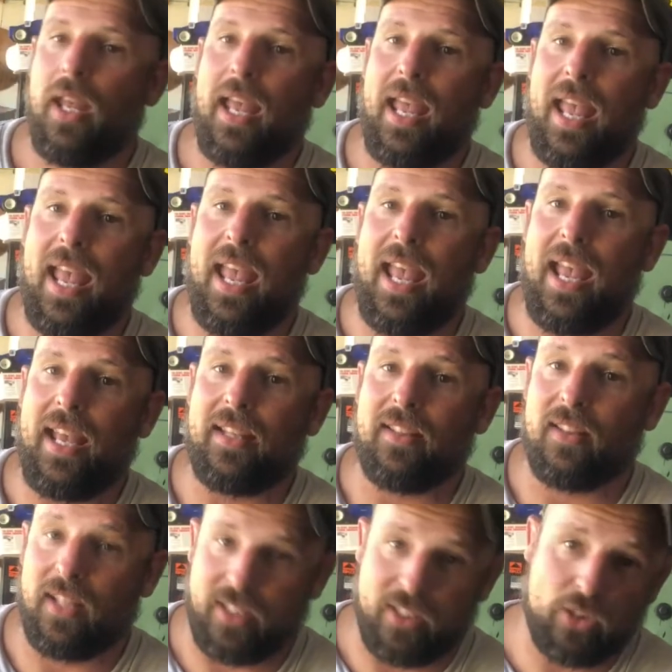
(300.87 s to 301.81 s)
and
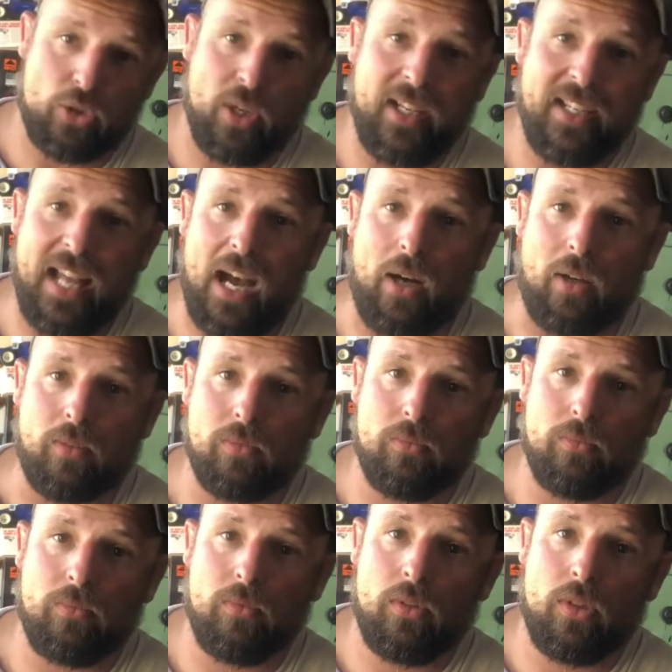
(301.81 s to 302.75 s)
let it drain out.
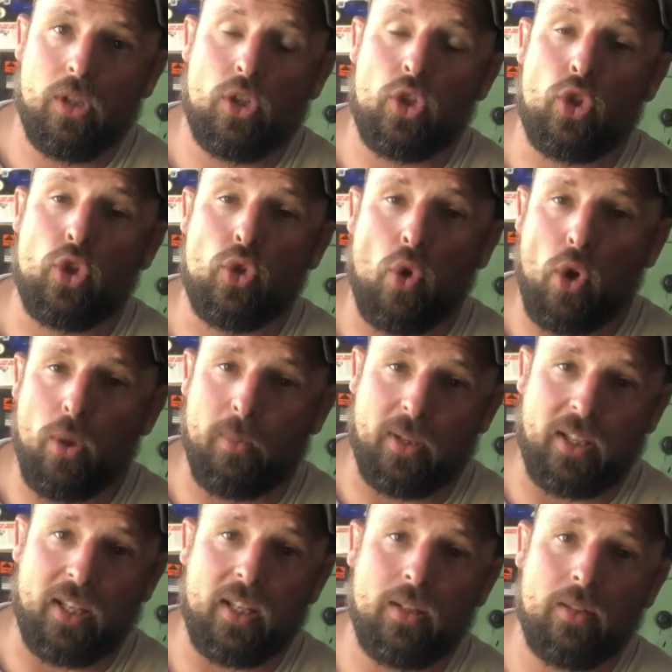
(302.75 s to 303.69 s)
Normally,